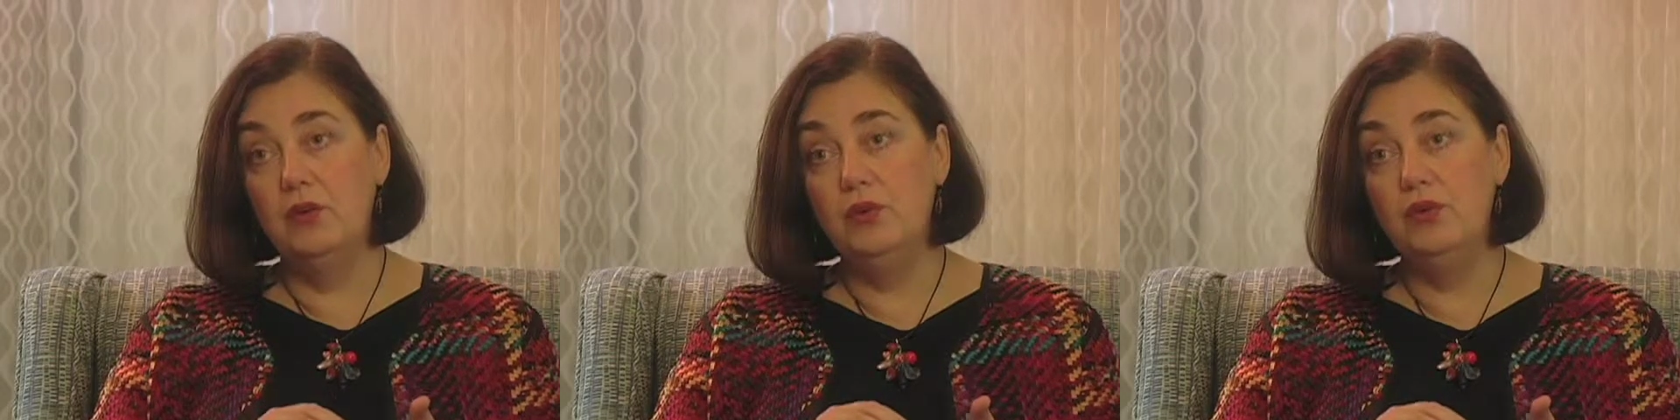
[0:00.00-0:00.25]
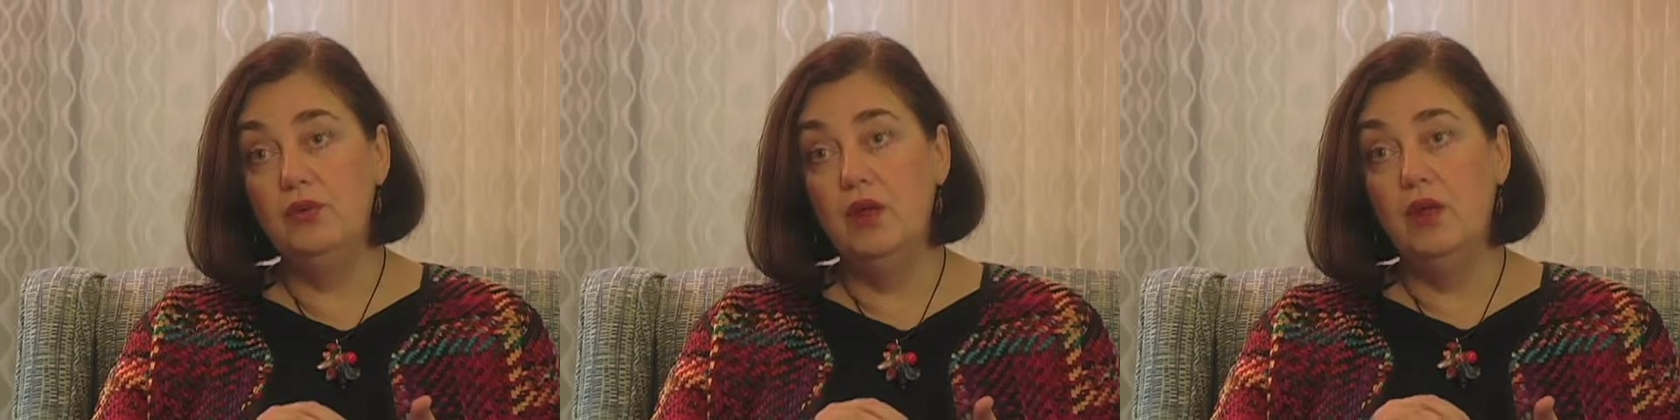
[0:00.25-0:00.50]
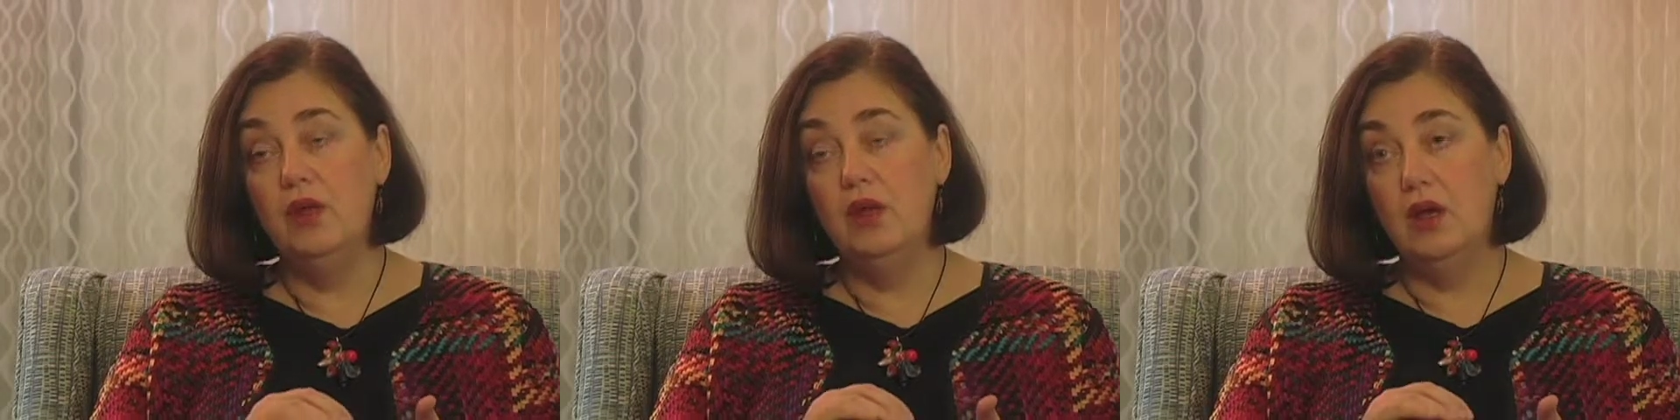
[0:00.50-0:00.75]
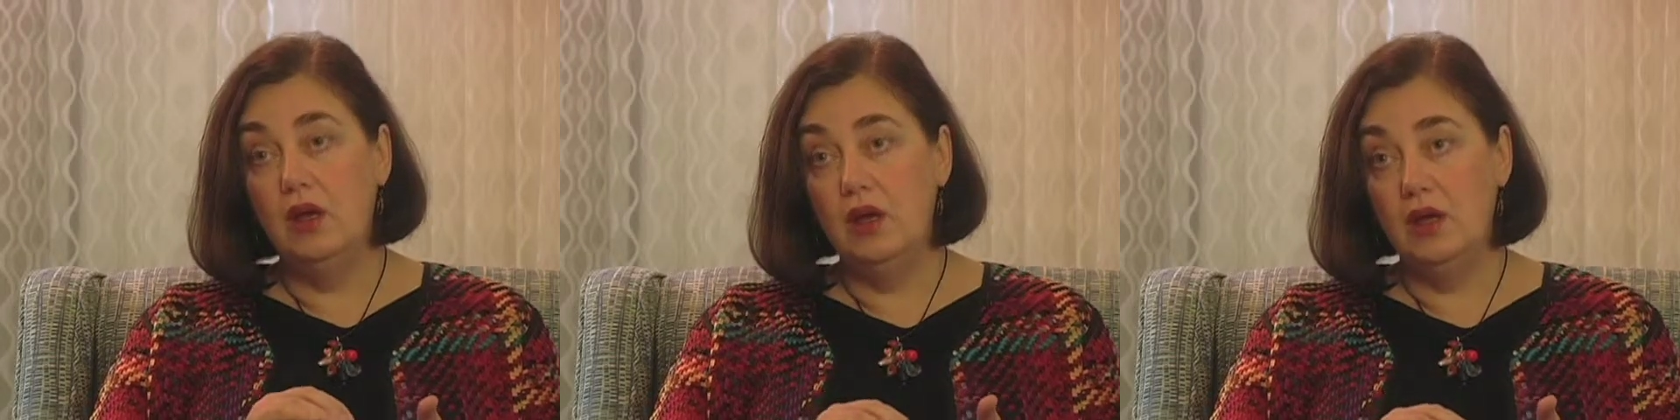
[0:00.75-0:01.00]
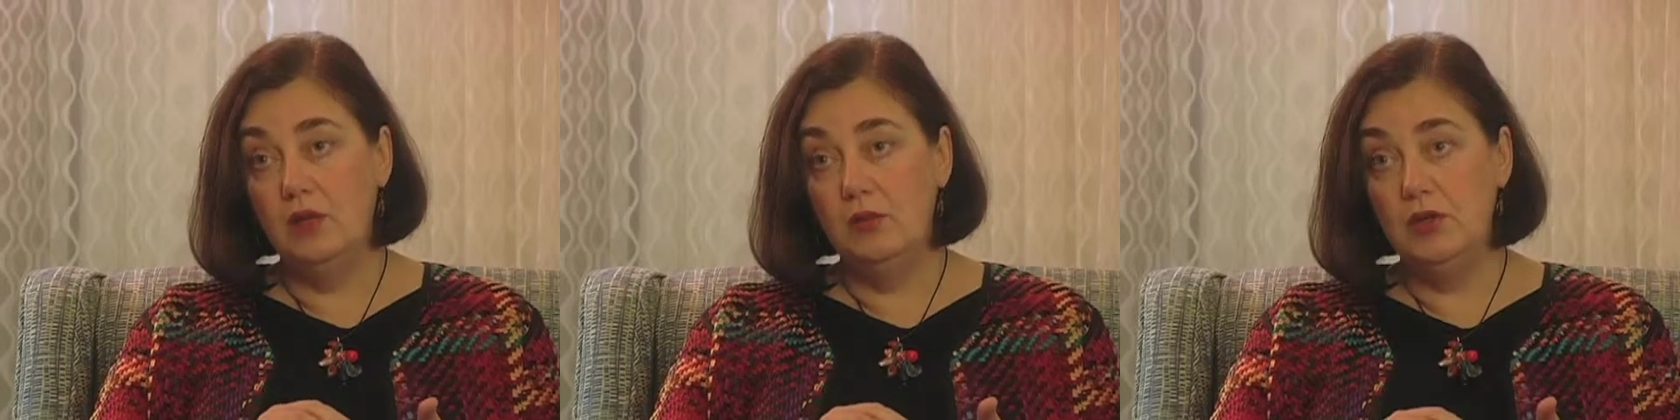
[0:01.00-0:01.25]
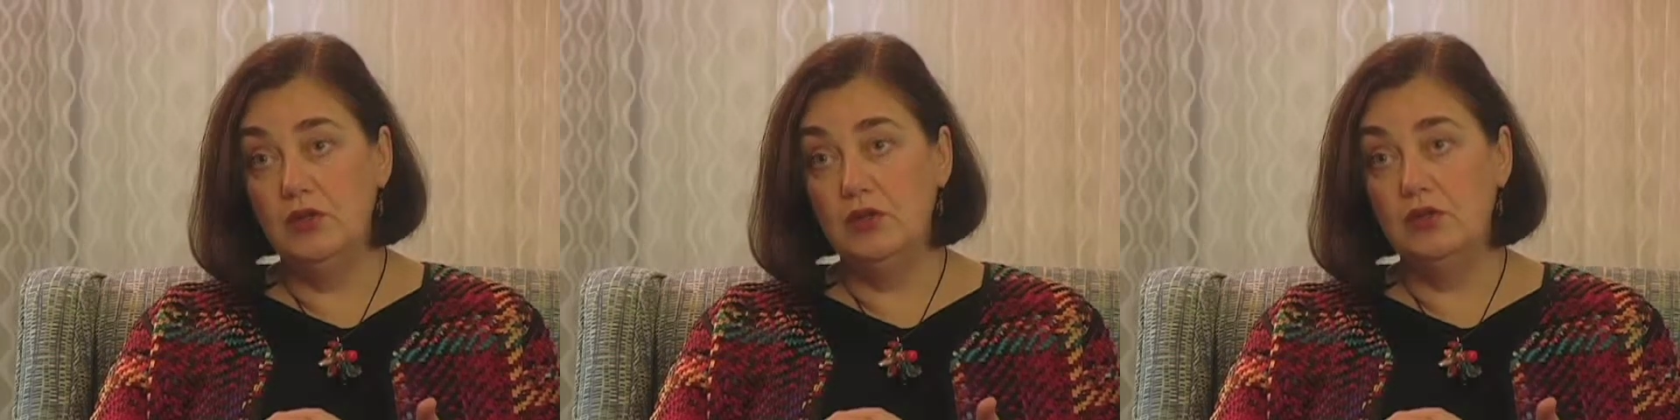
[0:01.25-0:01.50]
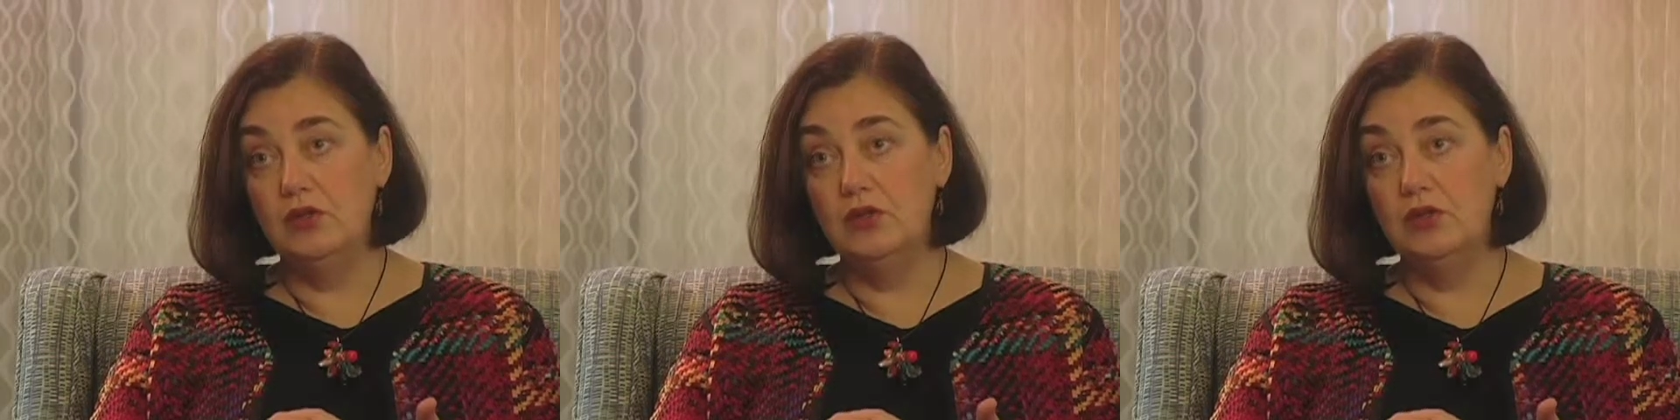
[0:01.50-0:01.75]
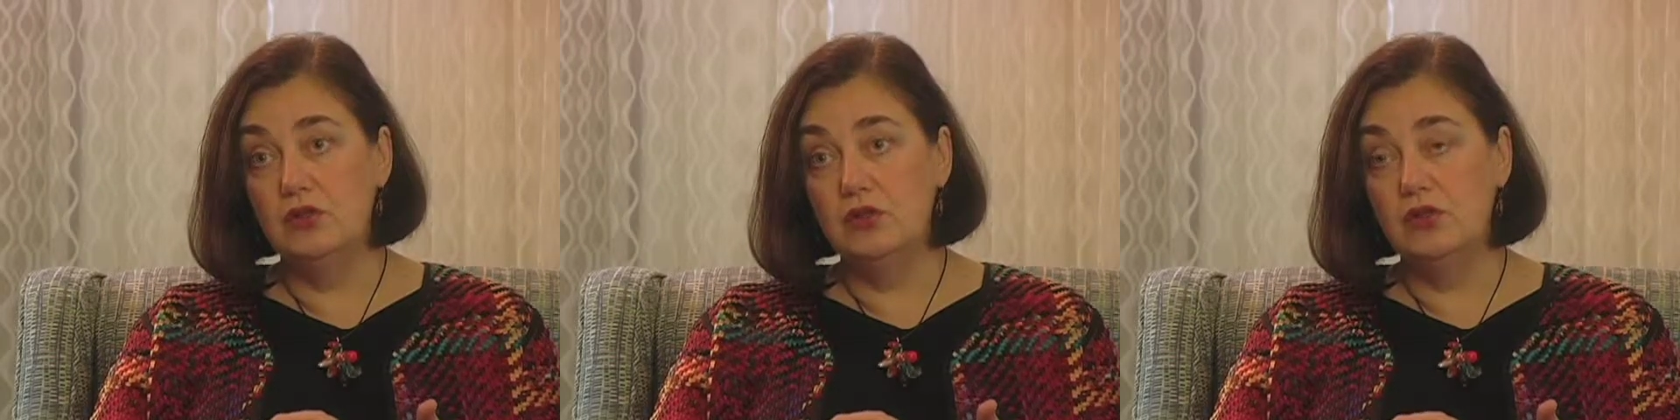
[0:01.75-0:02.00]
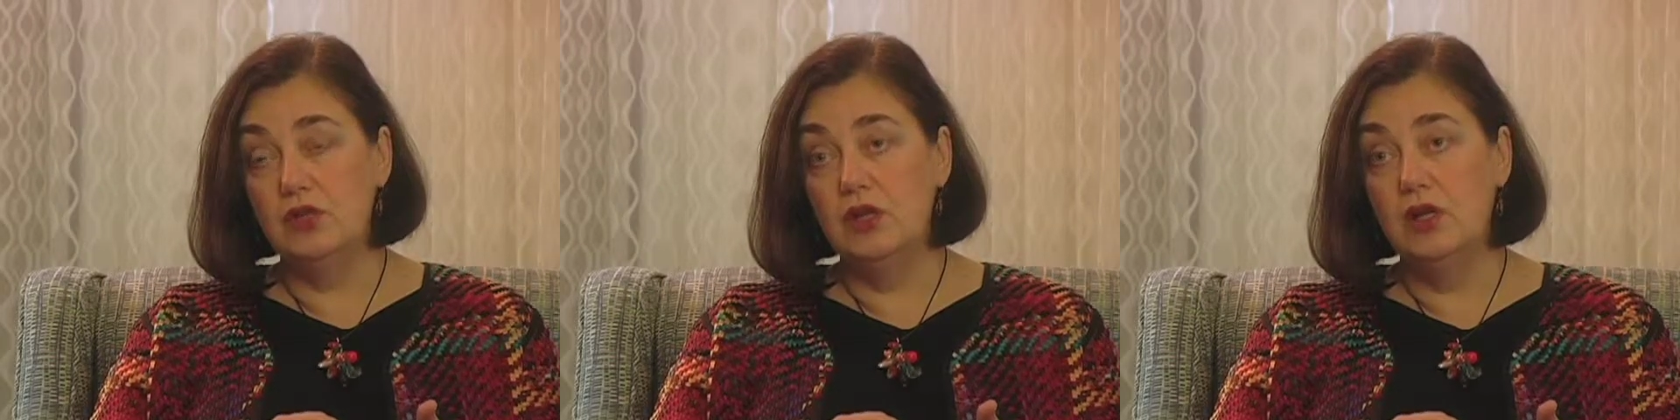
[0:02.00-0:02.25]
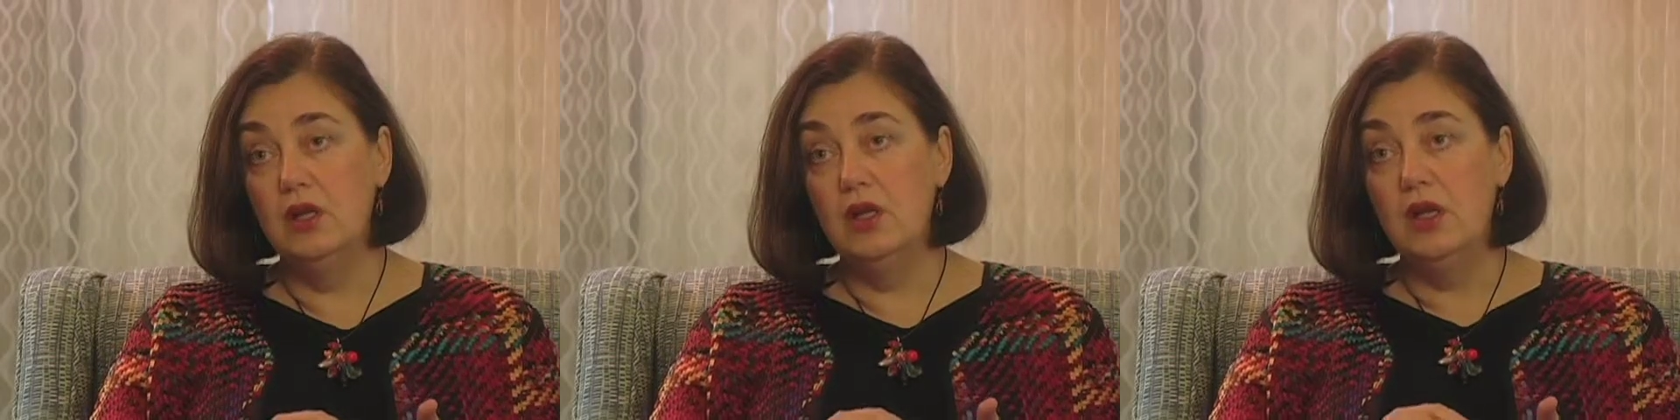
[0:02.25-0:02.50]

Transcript: who's an endometriosis surgeon.